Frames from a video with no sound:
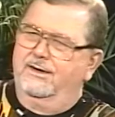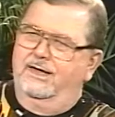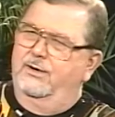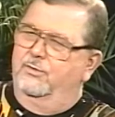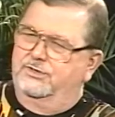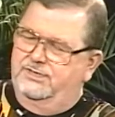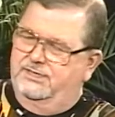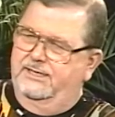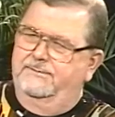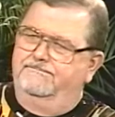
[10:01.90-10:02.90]
it was
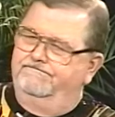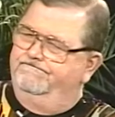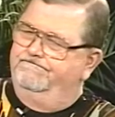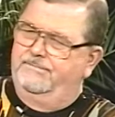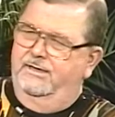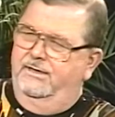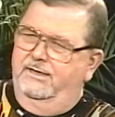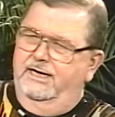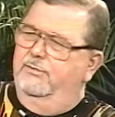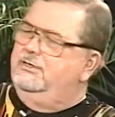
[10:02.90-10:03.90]

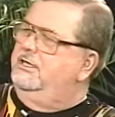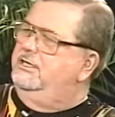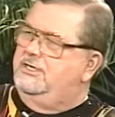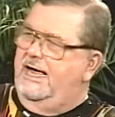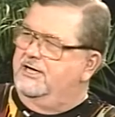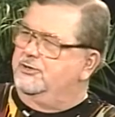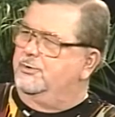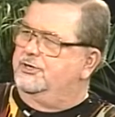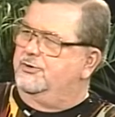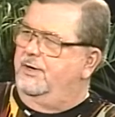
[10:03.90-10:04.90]
a
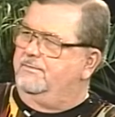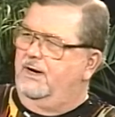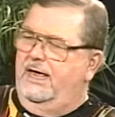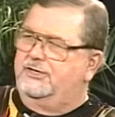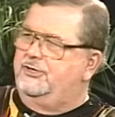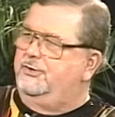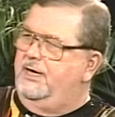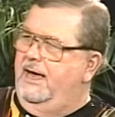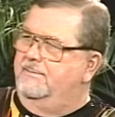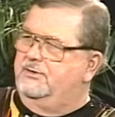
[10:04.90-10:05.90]
disastrous trip. The last 2
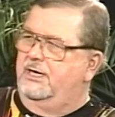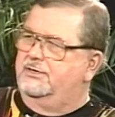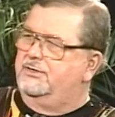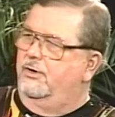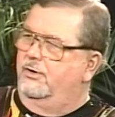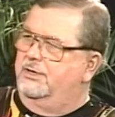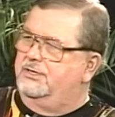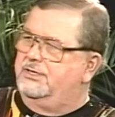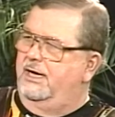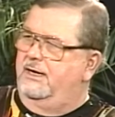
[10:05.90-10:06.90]
games against Golden
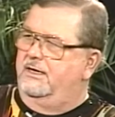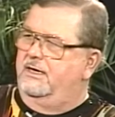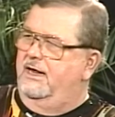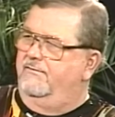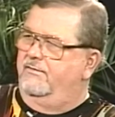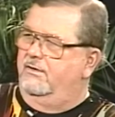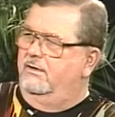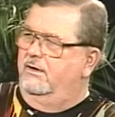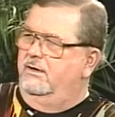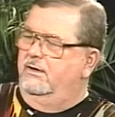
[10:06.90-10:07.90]
State and
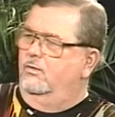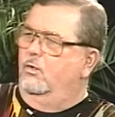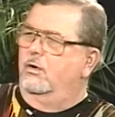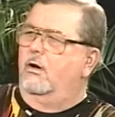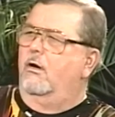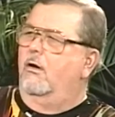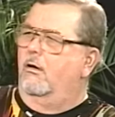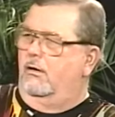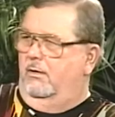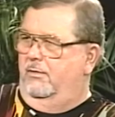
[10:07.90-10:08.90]
Denver were
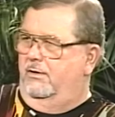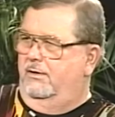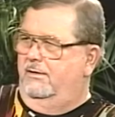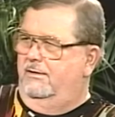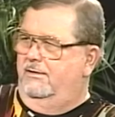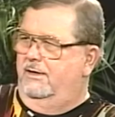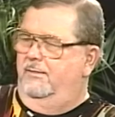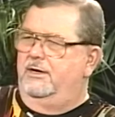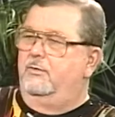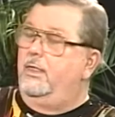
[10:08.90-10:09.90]
horrible.
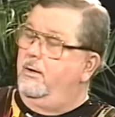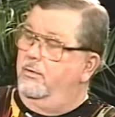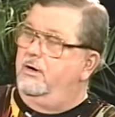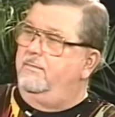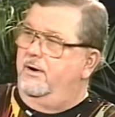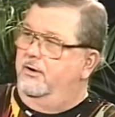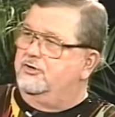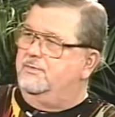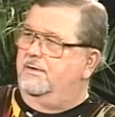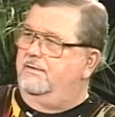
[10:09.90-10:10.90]
I mean, they were an
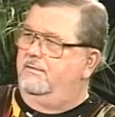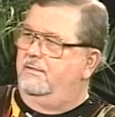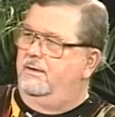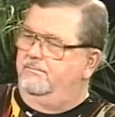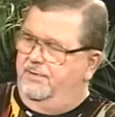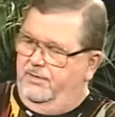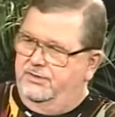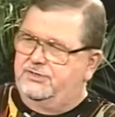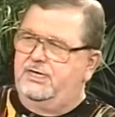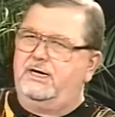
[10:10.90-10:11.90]
embarrassment.
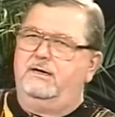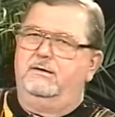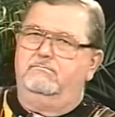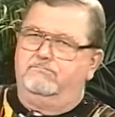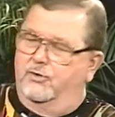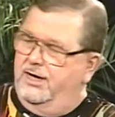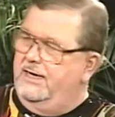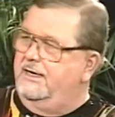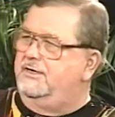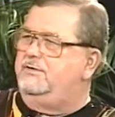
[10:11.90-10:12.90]
Embarrassing,
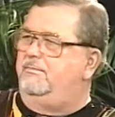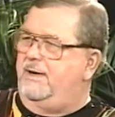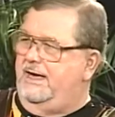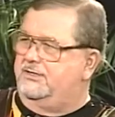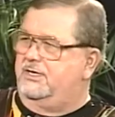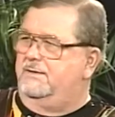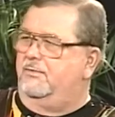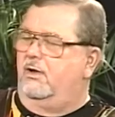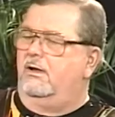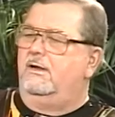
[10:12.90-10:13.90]
brainless
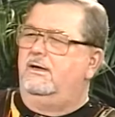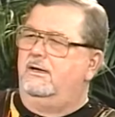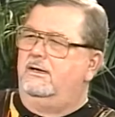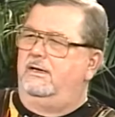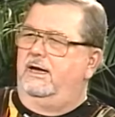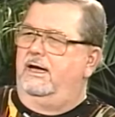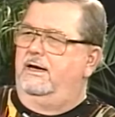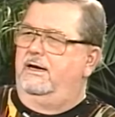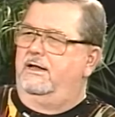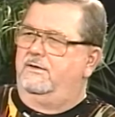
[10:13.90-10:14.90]
basketball.
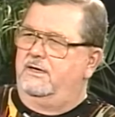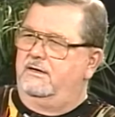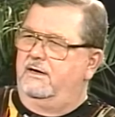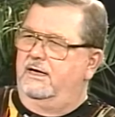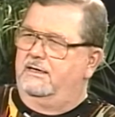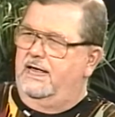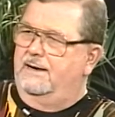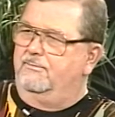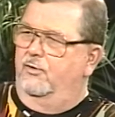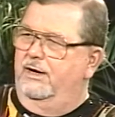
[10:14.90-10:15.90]
And I think at
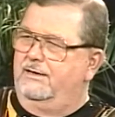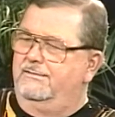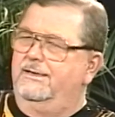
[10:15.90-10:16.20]
that point,